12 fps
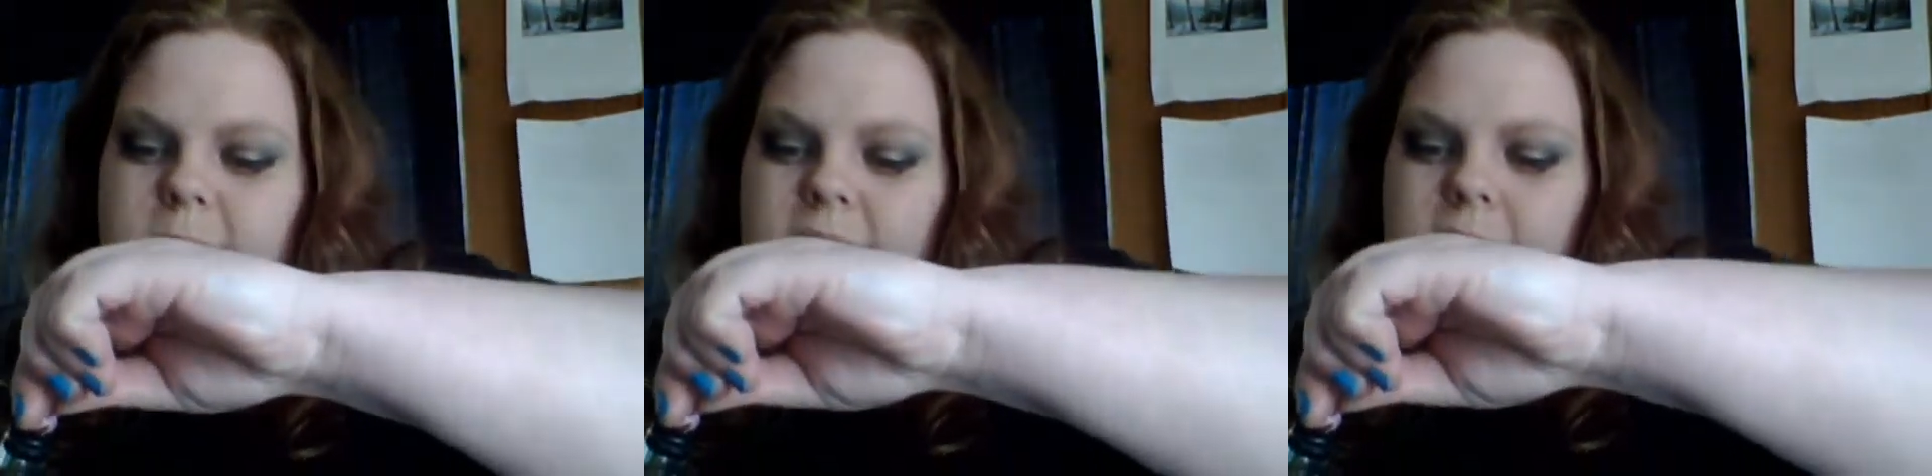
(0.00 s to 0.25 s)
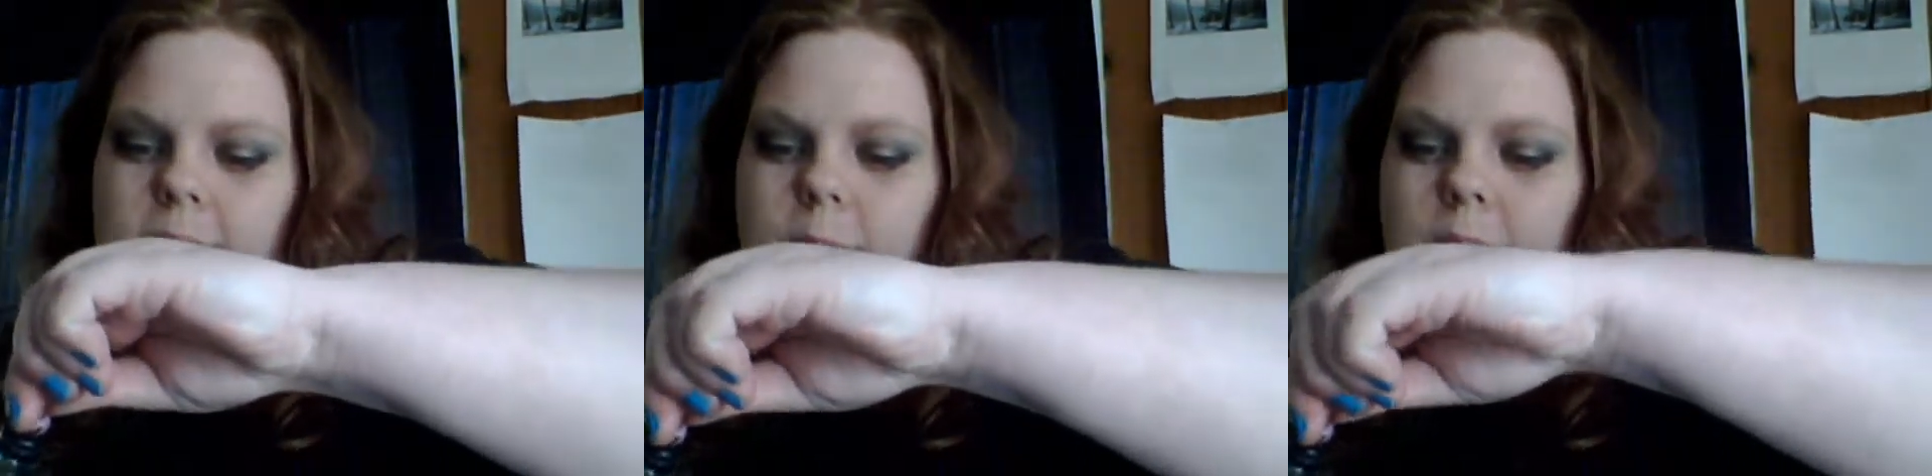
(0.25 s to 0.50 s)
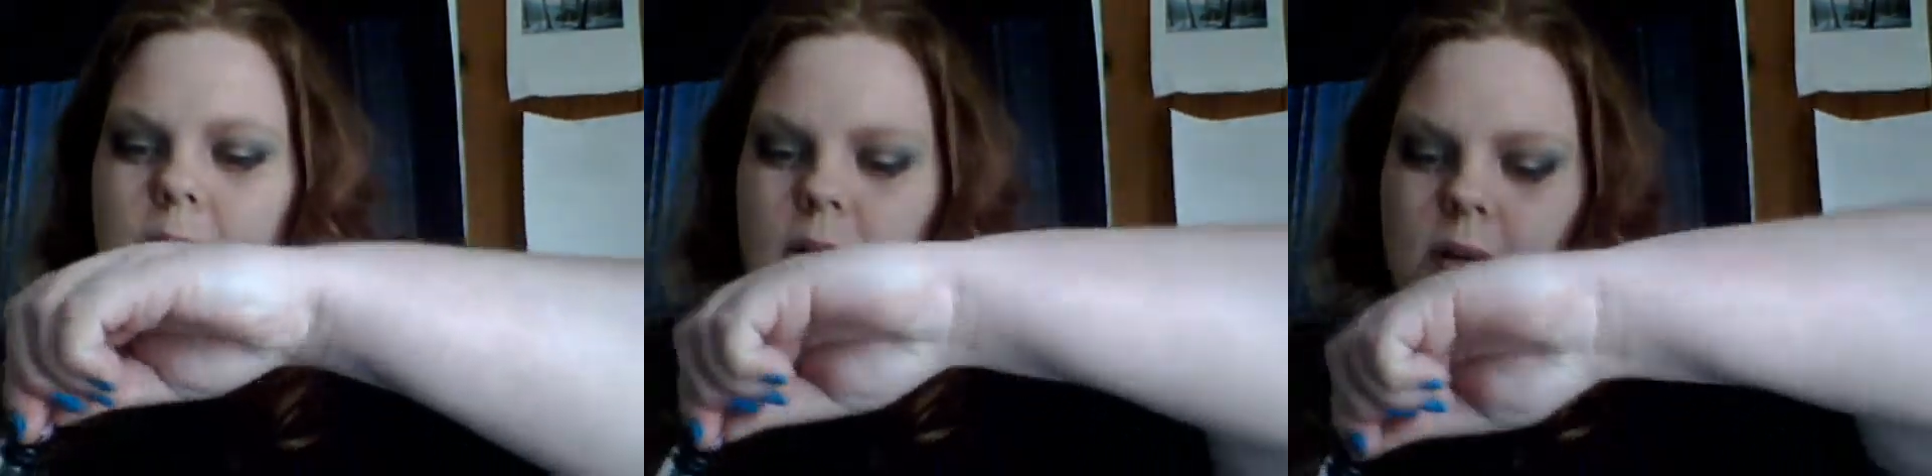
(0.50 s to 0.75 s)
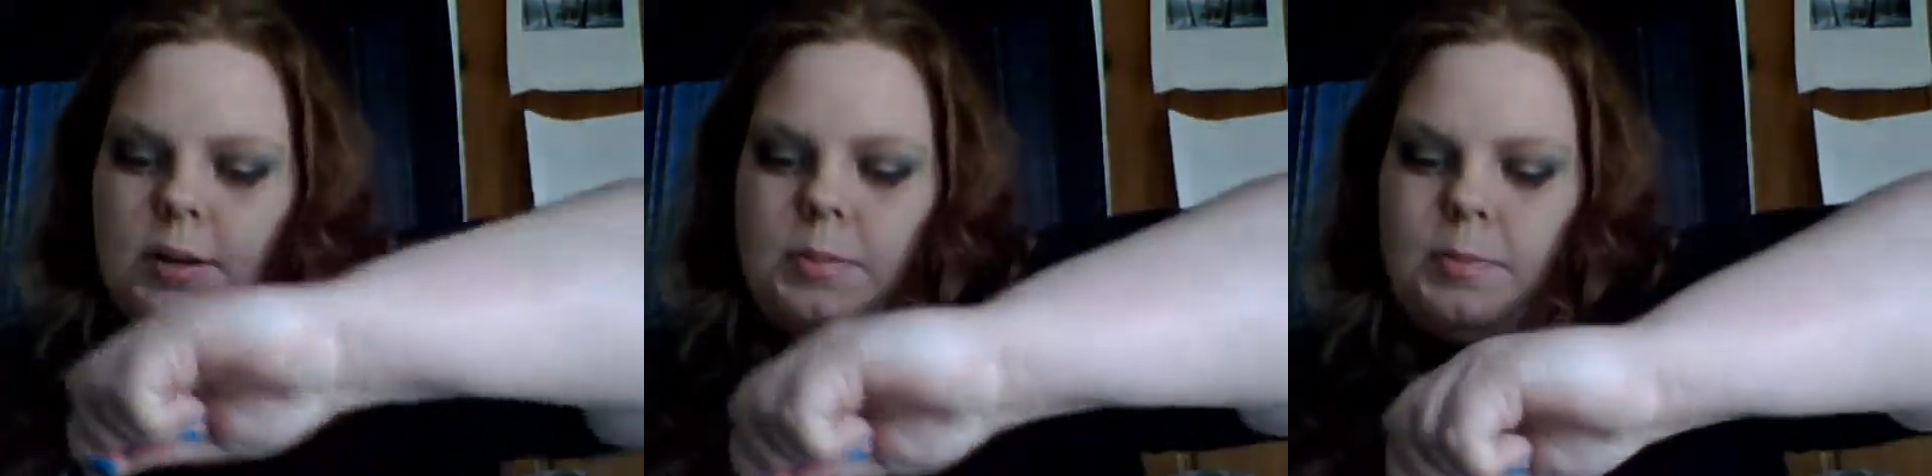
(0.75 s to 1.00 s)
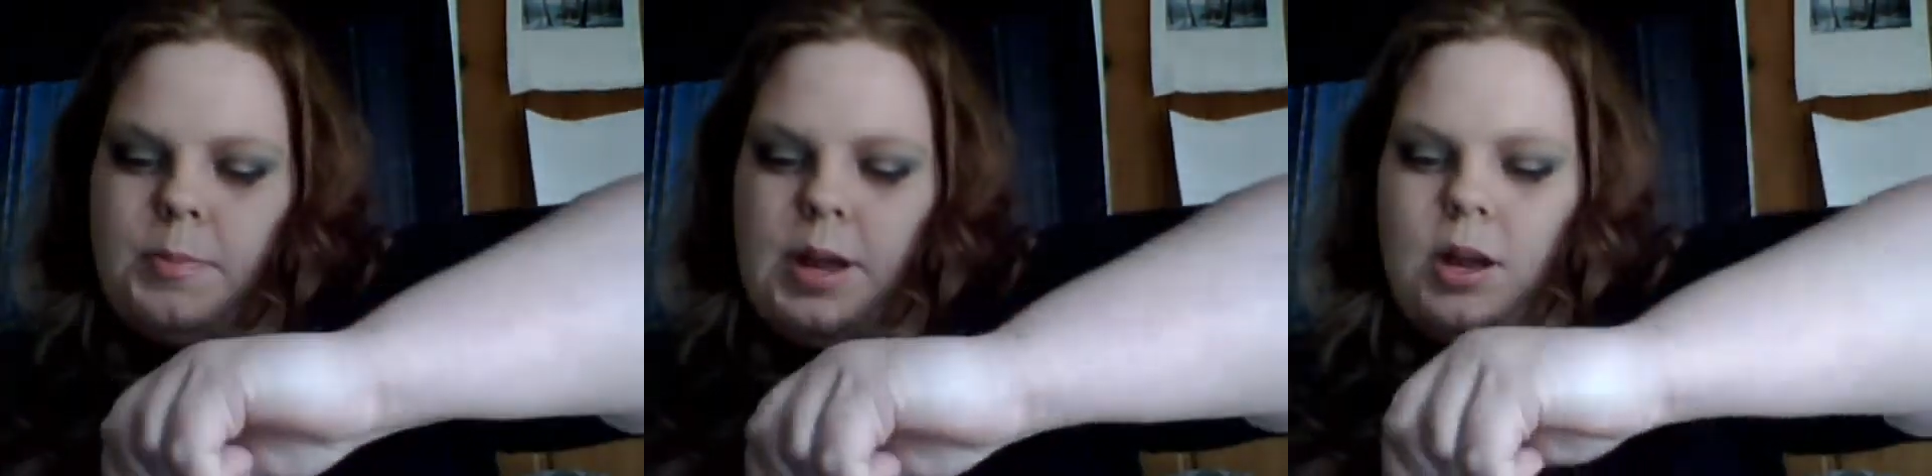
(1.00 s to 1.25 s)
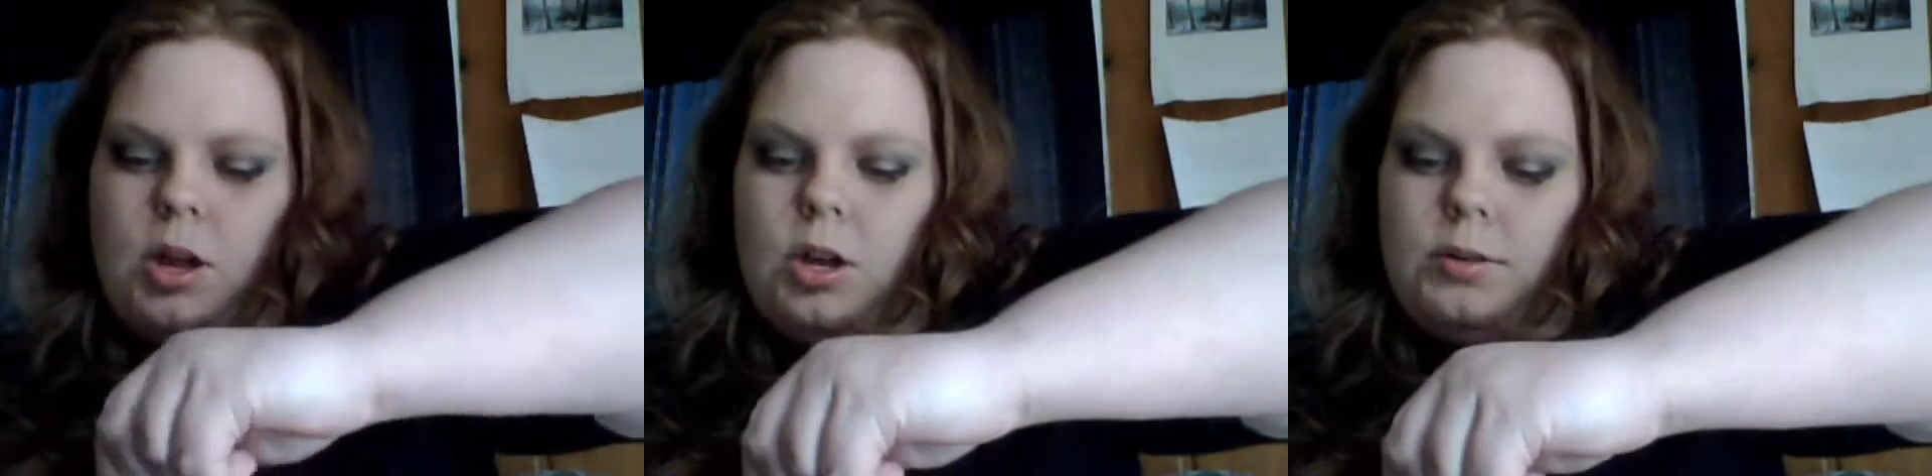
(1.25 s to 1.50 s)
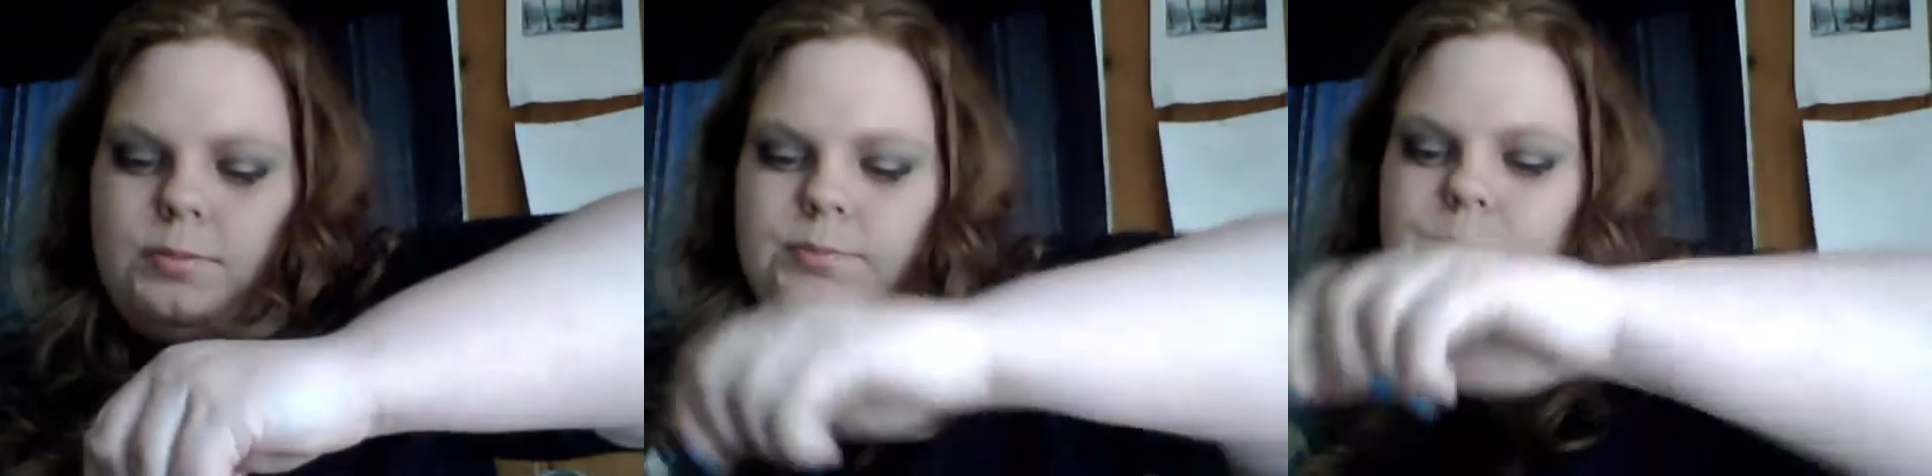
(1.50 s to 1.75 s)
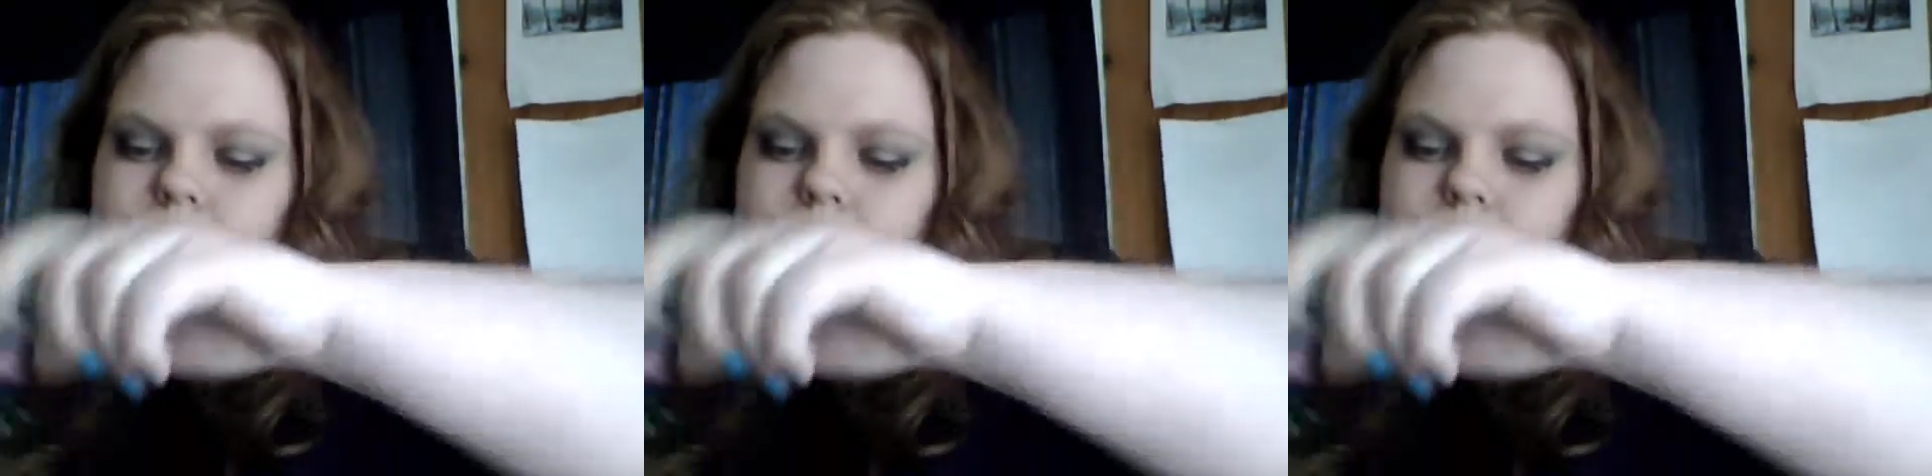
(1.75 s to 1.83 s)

tip back on.